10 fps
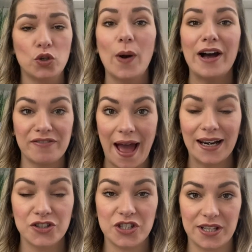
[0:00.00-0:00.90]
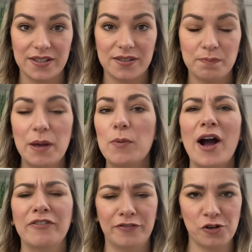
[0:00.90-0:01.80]
you have allergies. People
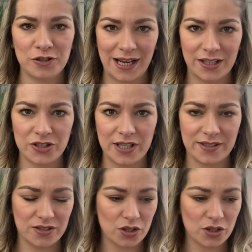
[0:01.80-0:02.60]
have food allergies.